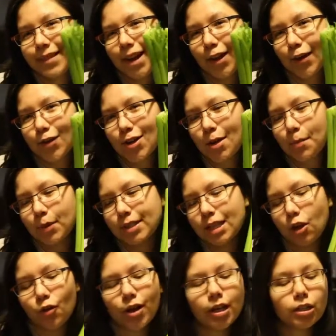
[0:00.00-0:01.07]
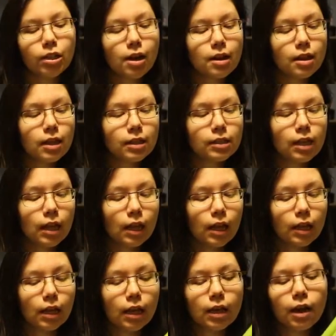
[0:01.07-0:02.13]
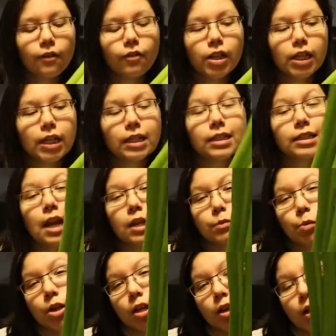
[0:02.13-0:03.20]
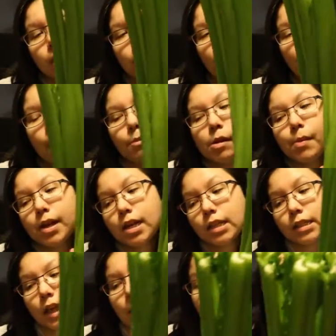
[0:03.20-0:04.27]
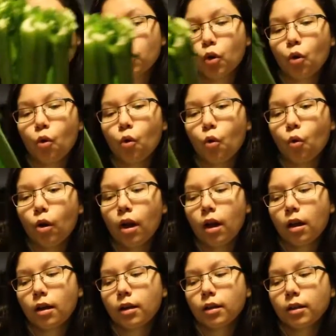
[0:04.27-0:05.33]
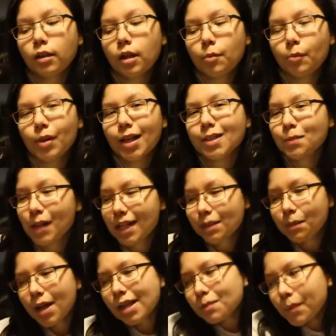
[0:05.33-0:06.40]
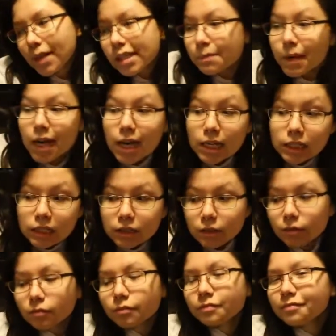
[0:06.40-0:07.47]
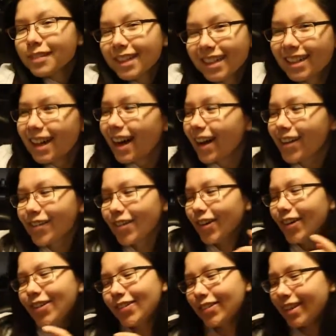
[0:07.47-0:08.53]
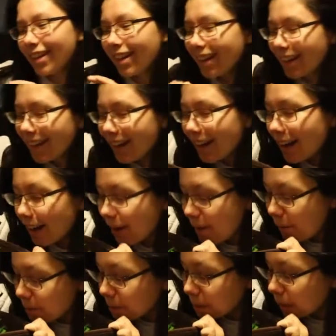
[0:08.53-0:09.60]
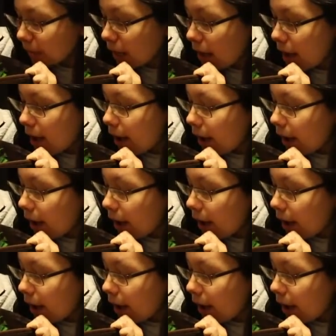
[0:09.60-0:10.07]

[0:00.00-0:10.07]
I don't know, I put celery in a lot of things and I like it. And I feel like it stays pretty good and my bunnies like it. So plus, plus, plus, plus, plus. I don't know.